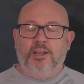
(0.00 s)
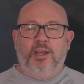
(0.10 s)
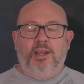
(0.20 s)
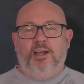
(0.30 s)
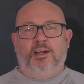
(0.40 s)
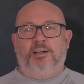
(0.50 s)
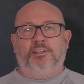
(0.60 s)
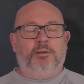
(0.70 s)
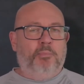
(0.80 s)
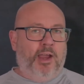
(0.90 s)
there
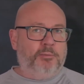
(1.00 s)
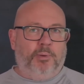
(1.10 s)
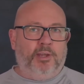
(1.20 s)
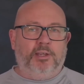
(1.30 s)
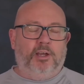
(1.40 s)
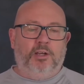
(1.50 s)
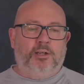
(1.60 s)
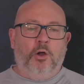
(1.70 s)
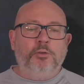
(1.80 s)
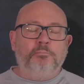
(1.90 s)
might be
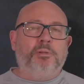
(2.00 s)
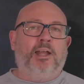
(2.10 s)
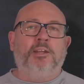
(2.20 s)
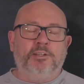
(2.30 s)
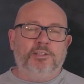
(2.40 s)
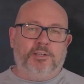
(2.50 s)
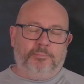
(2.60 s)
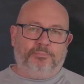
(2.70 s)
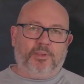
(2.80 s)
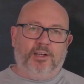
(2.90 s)
unplanned
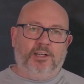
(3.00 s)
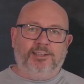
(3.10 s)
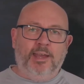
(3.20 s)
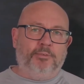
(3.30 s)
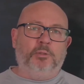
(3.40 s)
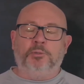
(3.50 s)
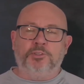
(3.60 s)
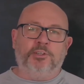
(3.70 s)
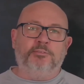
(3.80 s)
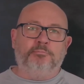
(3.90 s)
levels
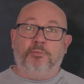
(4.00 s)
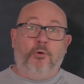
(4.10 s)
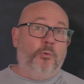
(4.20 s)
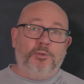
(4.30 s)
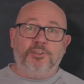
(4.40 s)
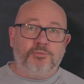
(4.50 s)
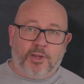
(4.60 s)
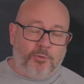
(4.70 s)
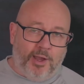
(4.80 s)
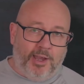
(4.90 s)
of performance
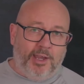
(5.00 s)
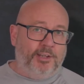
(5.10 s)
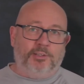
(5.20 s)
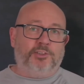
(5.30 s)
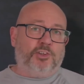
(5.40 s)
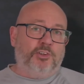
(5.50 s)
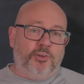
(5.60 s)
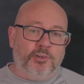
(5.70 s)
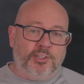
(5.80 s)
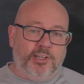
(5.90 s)
required, or
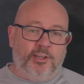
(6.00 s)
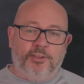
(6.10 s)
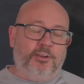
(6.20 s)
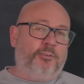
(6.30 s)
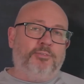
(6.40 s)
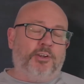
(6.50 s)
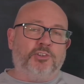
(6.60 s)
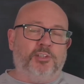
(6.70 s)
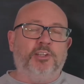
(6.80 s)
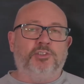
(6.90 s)
security, other
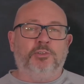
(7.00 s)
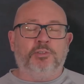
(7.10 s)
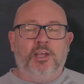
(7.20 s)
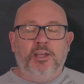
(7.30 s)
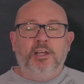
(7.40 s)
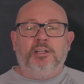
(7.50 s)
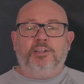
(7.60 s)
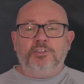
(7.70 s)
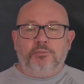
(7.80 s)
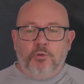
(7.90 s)
non-functional issues. These
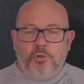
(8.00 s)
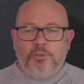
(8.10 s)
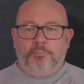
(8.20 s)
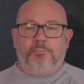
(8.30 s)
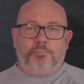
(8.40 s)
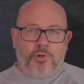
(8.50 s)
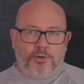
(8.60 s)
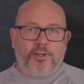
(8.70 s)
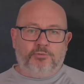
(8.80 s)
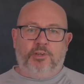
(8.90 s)
are all
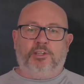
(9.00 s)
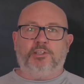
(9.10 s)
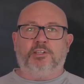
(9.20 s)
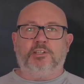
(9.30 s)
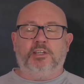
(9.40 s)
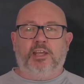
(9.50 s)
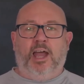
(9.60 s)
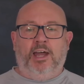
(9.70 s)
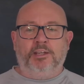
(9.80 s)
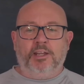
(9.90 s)
product risks,
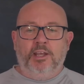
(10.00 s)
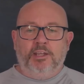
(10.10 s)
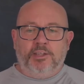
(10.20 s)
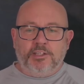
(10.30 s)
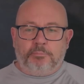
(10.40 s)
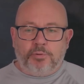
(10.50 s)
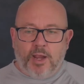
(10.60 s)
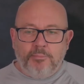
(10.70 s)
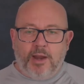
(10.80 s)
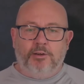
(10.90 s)
and these are
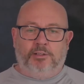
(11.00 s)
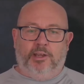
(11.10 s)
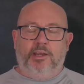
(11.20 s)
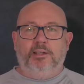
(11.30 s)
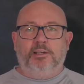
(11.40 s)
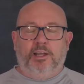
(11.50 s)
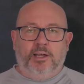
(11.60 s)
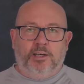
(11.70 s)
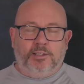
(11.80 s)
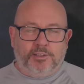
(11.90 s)
primarily
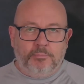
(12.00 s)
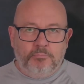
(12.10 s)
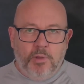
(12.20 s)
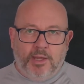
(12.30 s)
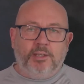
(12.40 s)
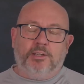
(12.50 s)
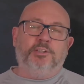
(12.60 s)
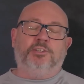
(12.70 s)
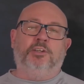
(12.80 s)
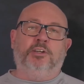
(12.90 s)
the main
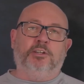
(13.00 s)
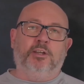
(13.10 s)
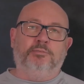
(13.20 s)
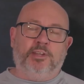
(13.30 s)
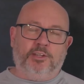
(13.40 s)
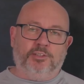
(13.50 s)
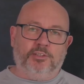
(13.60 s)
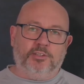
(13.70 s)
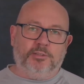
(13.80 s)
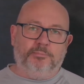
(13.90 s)
concern of
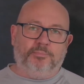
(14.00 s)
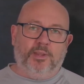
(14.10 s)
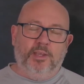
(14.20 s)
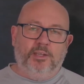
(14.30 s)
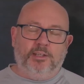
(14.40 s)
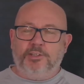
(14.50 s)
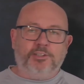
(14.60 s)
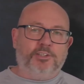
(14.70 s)
testers. Now, testers are